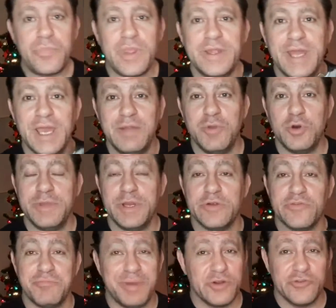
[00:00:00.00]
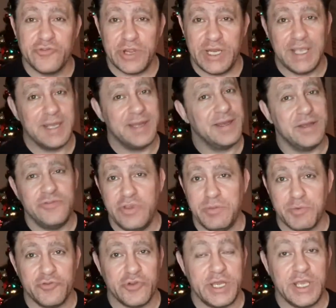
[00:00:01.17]
9mm is a better training aid and a
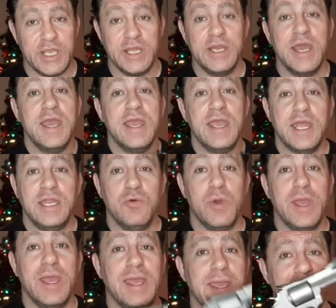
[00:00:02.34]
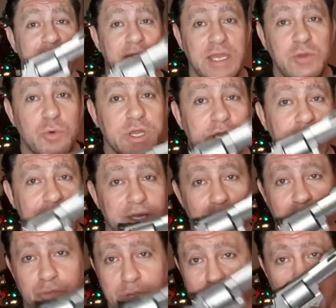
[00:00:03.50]
cheaper training aid anyway, and anyone can handle
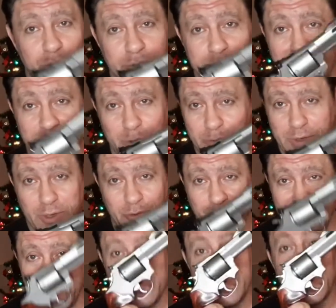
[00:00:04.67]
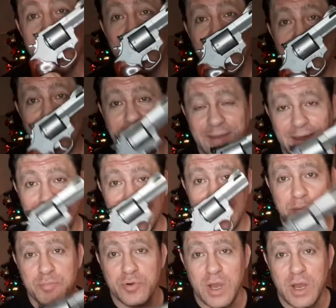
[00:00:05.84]
the recoil 9mm with this. Not
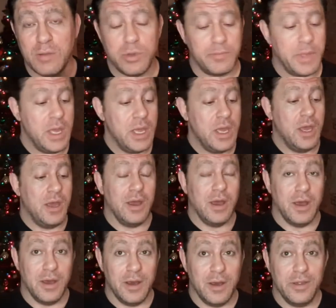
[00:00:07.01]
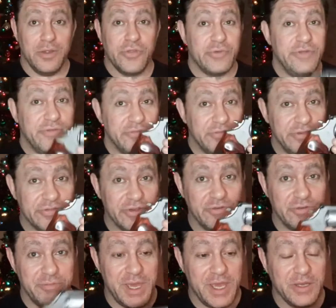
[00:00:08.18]
a problem.
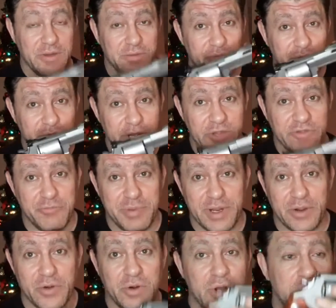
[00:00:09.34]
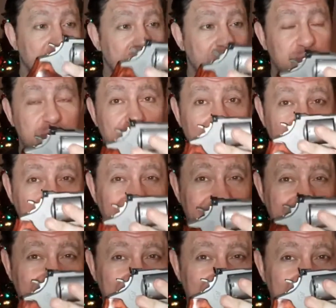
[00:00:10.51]
357 Magnum, 3-inch barrel. You're probably going
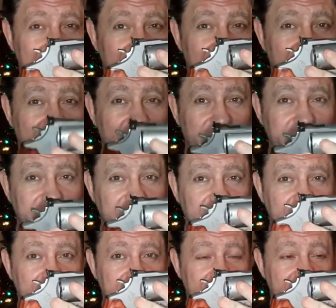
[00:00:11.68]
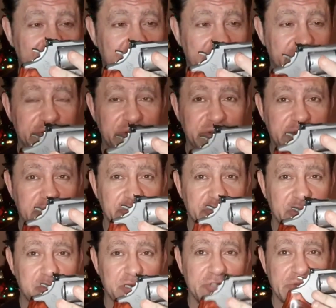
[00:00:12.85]
to get about 1,360
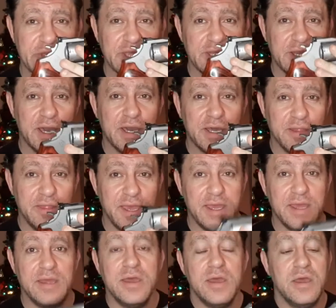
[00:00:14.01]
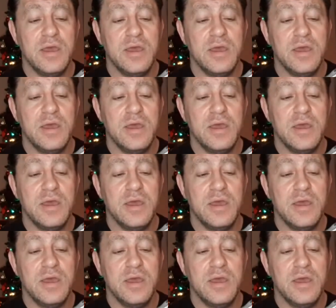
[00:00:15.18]
feet per second out of that